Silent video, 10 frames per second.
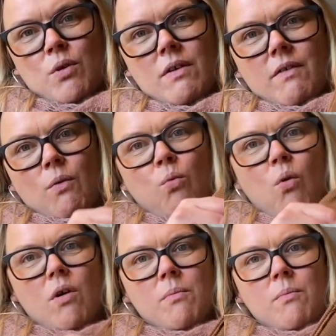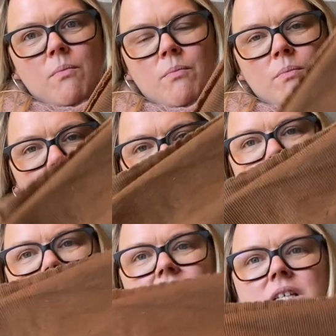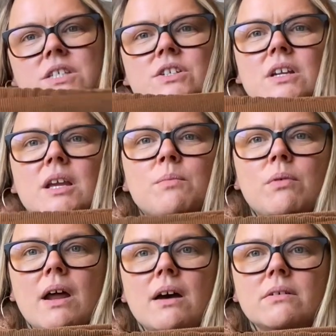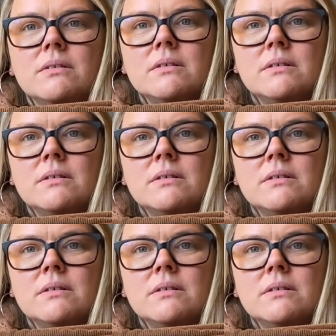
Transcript: of a warm chestnutty brown.